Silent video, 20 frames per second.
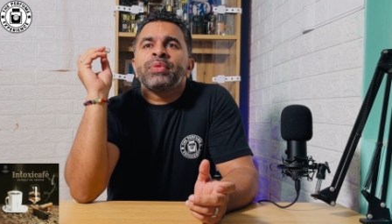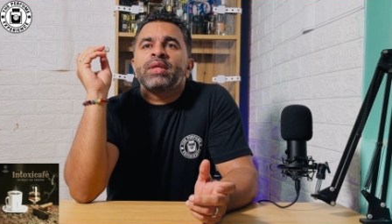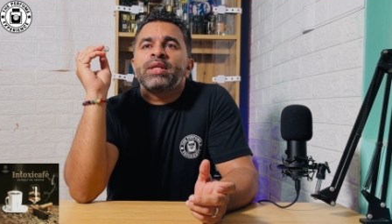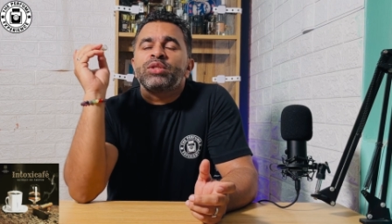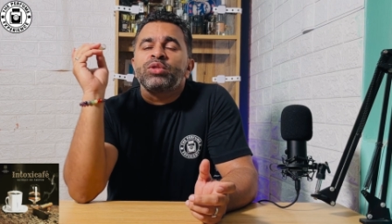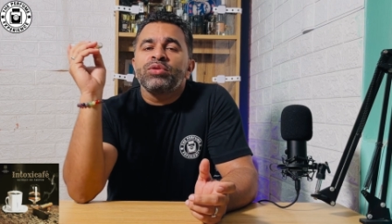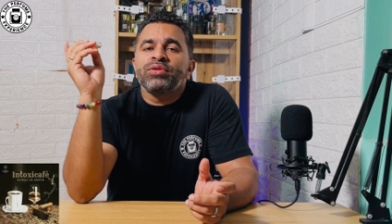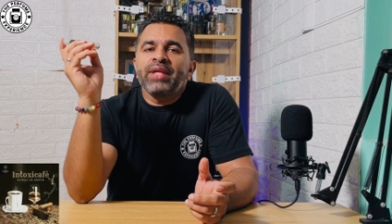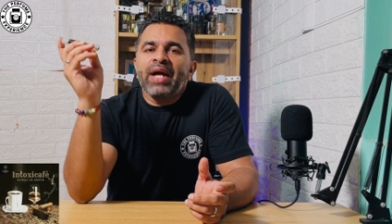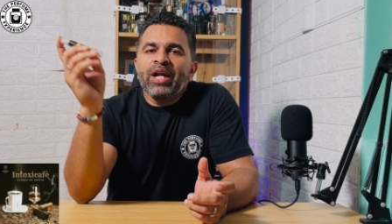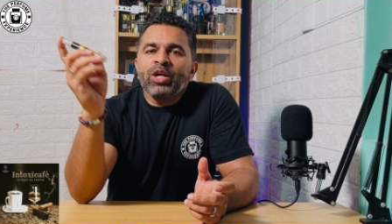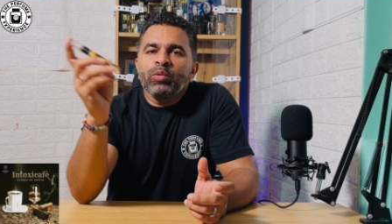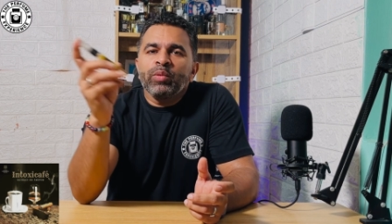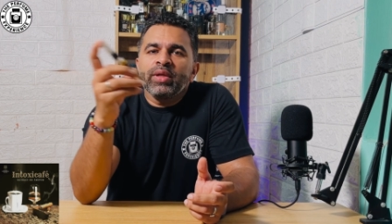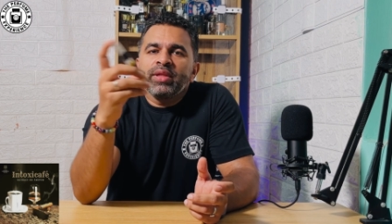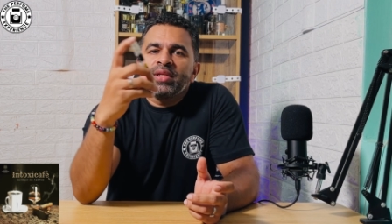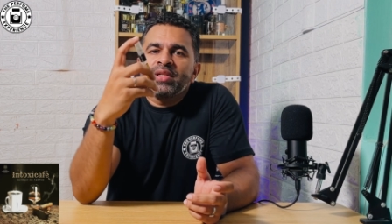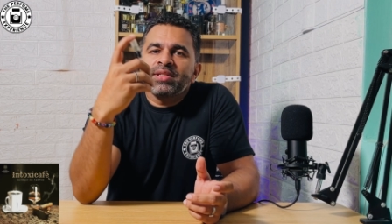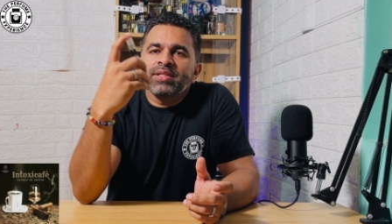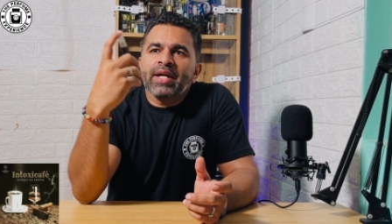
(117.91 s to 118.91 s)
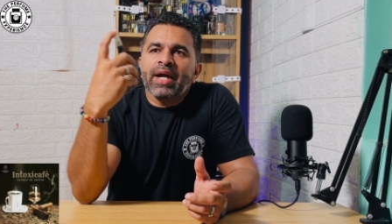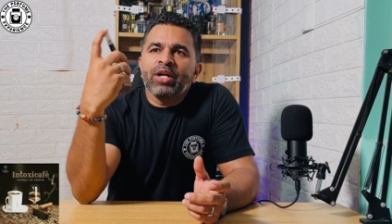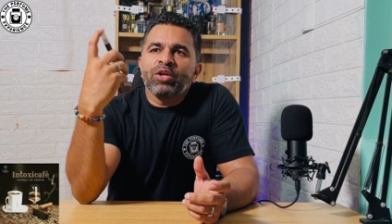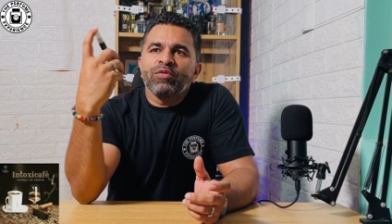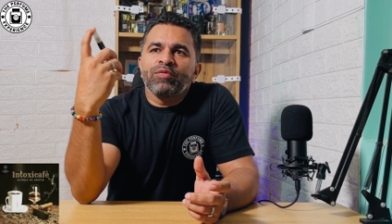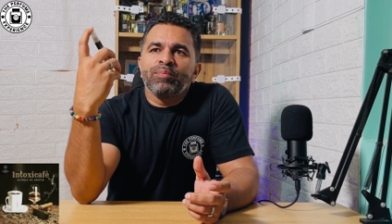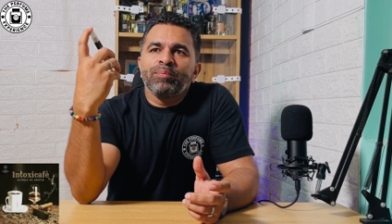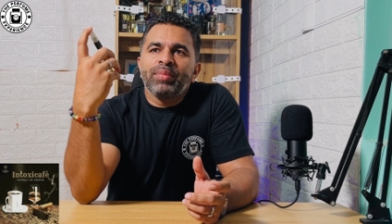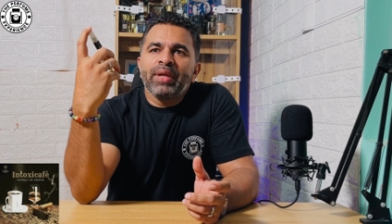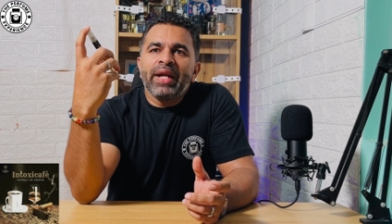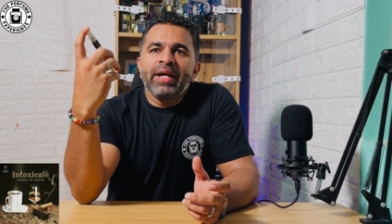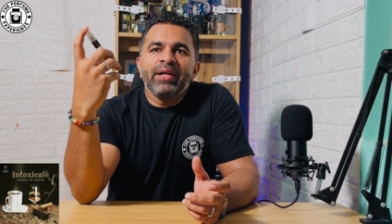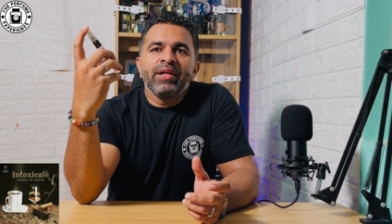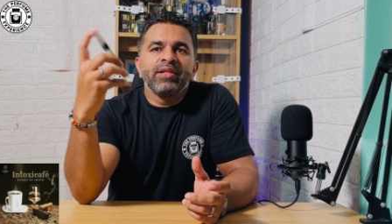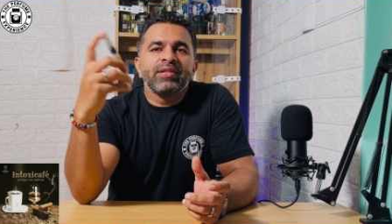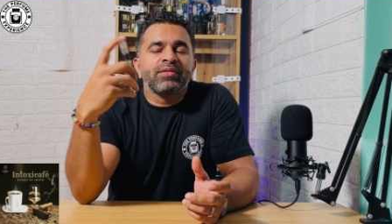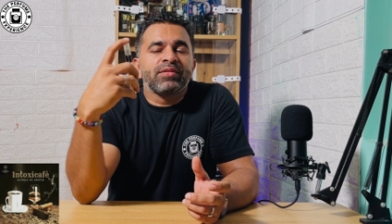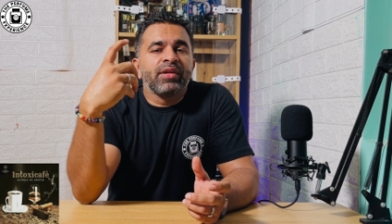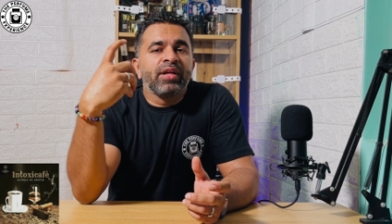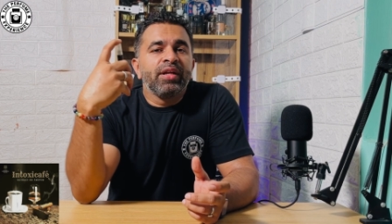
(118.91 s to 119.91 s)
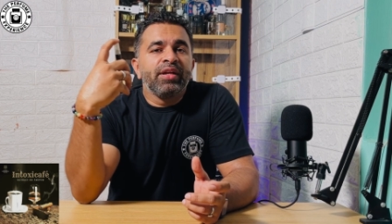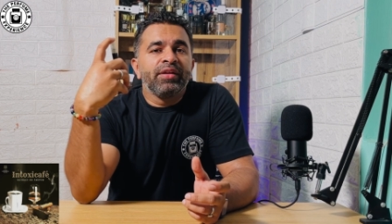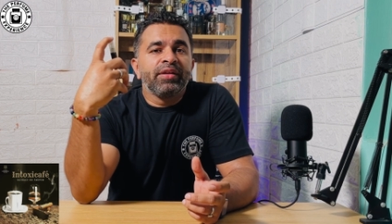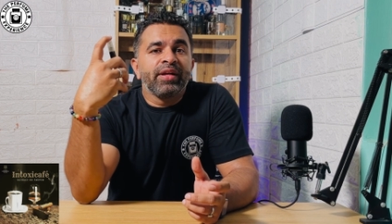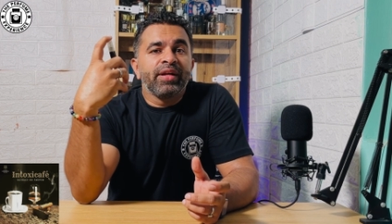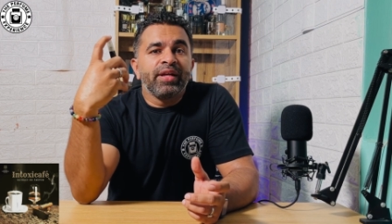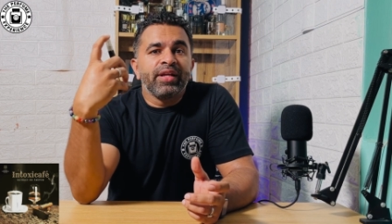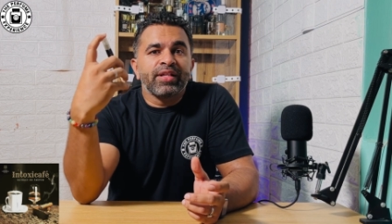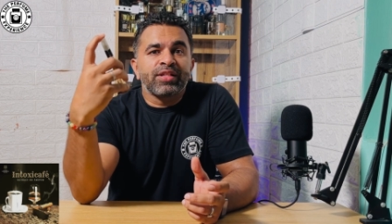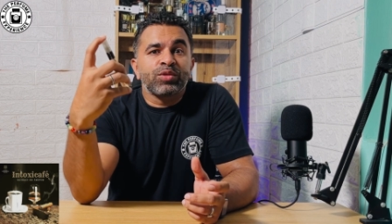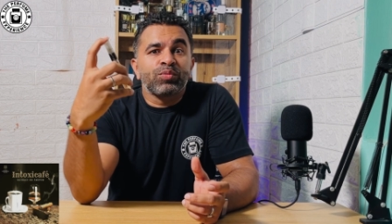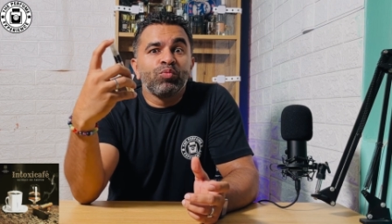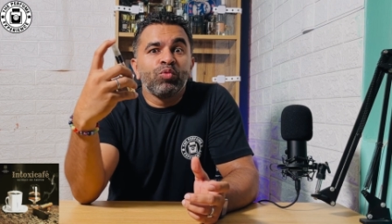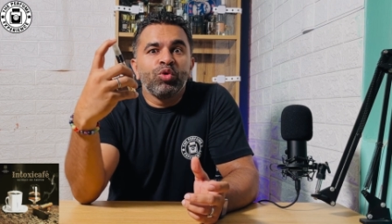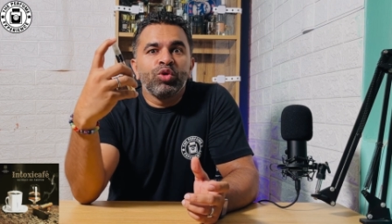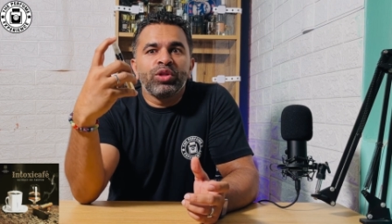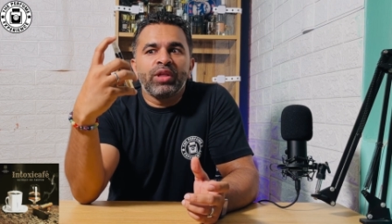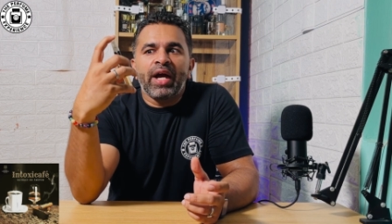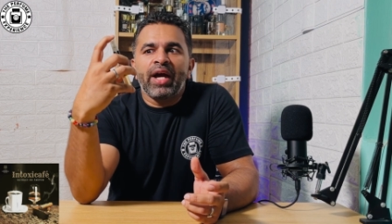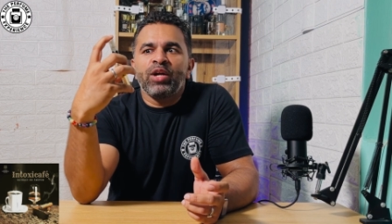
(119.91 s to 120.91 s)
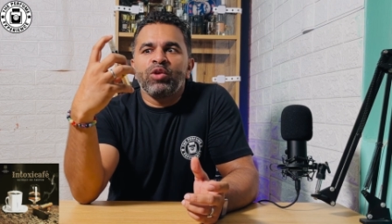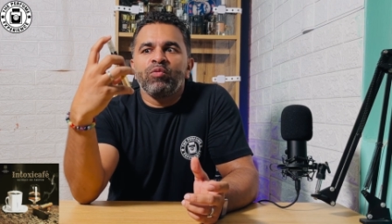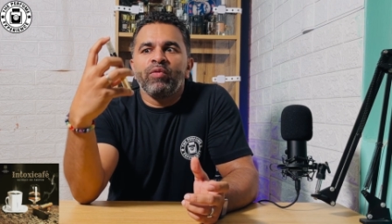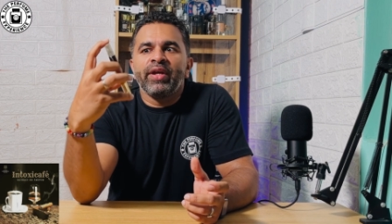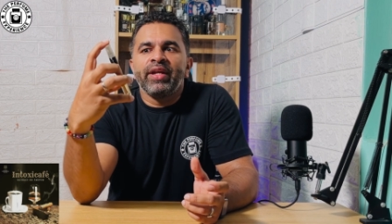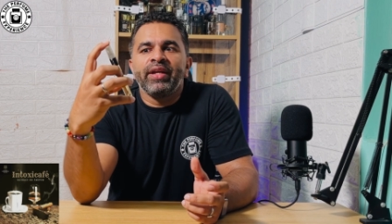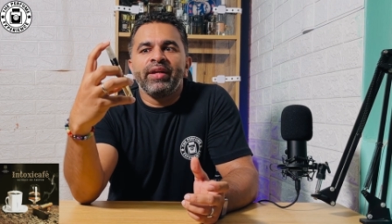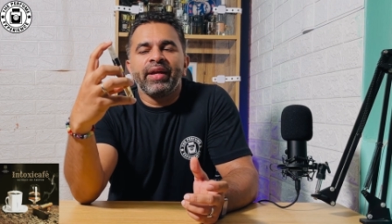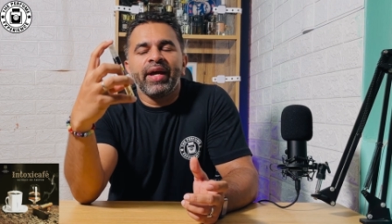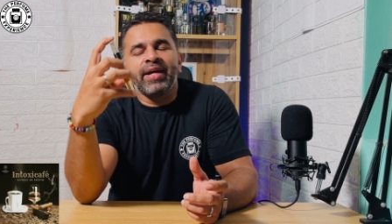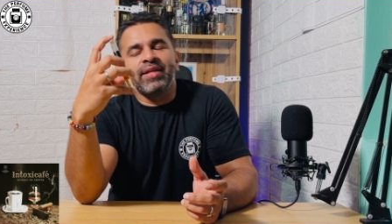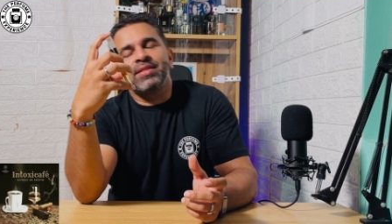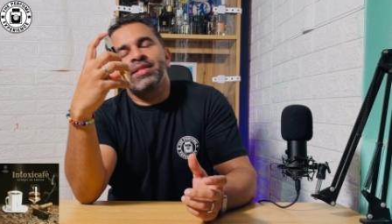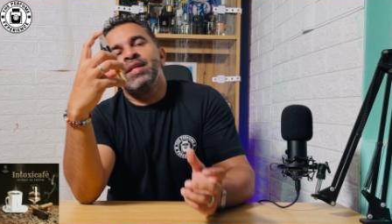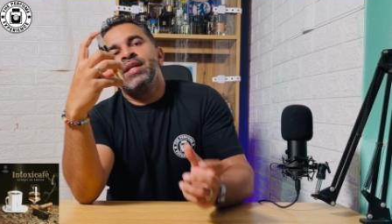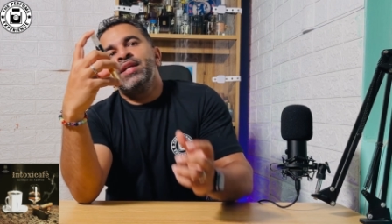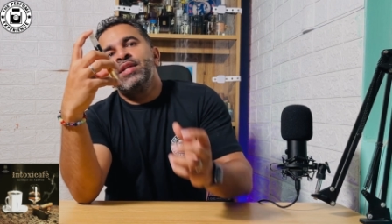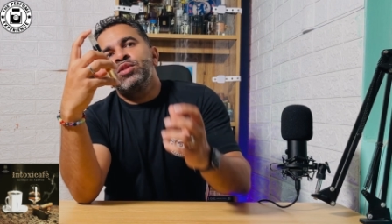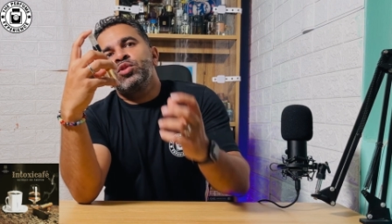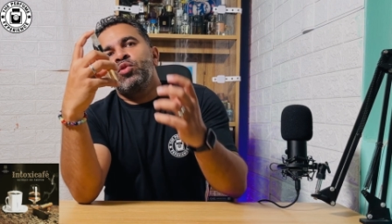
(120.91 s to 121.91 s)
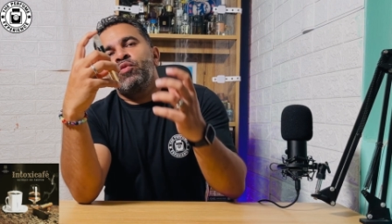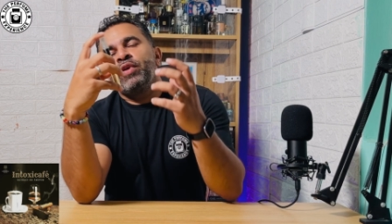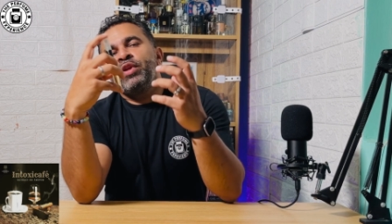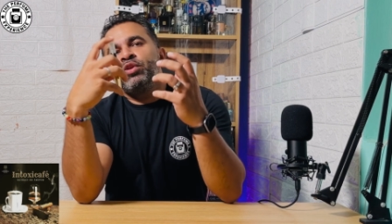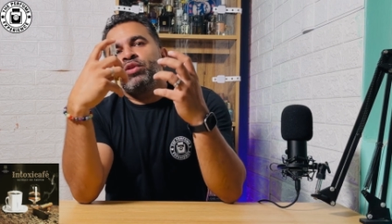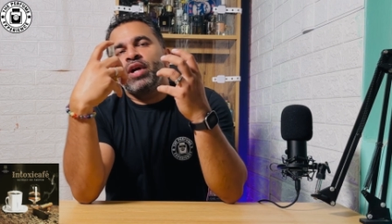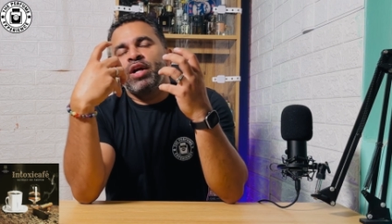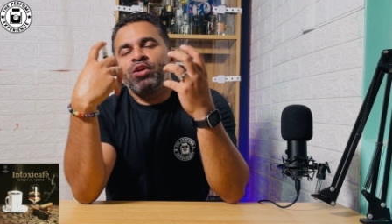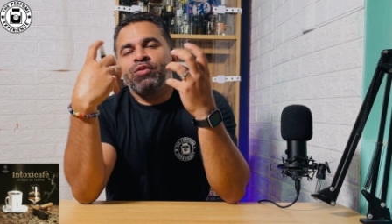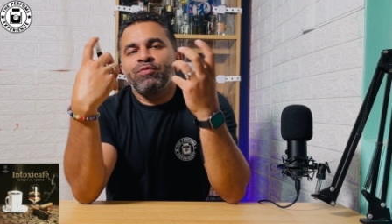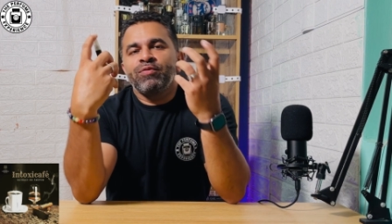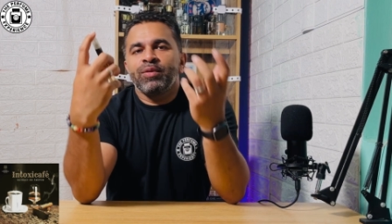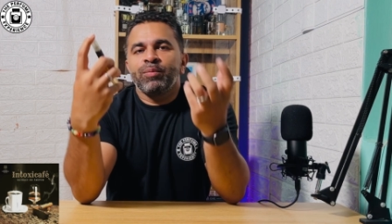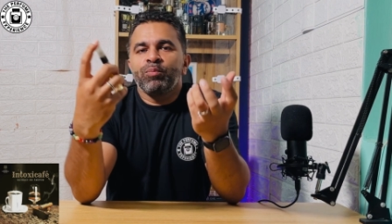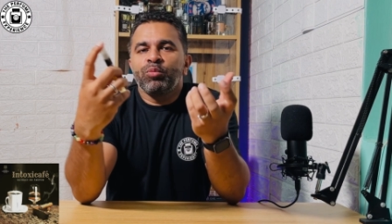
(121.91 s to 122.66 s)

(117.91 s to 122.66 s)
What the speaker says: So that way this kind of blend is really, really smooth and very nice. So when you kind of